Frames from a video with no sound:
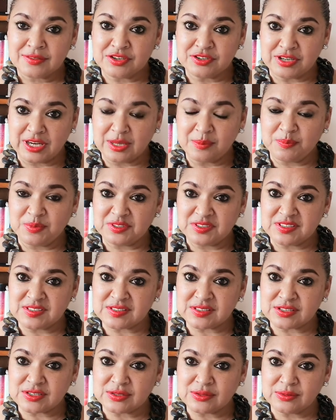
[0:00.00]
the
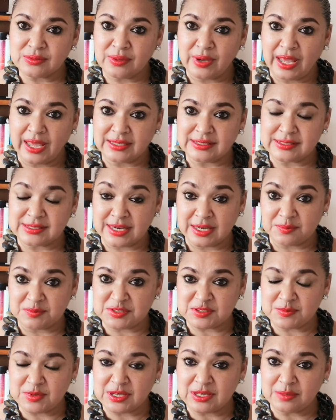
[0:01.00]
rapist who had
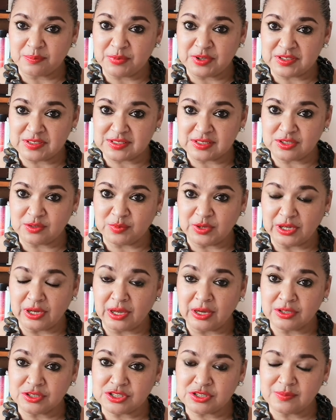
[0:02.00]
raped me, a person who
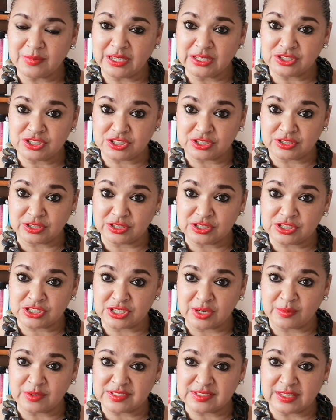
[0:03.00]
belonged to my
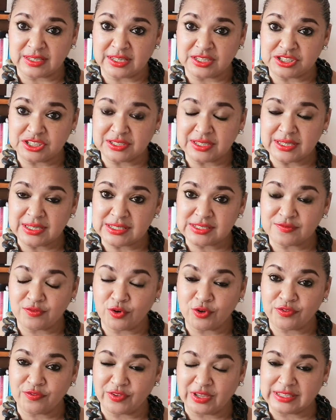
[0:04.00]
church, I was allegedly his
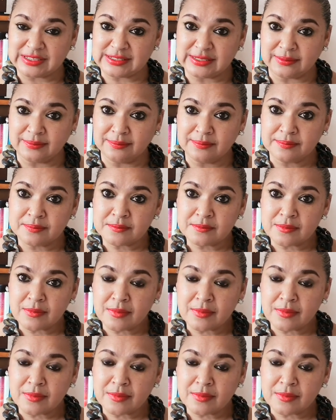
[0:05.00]
fourth victim,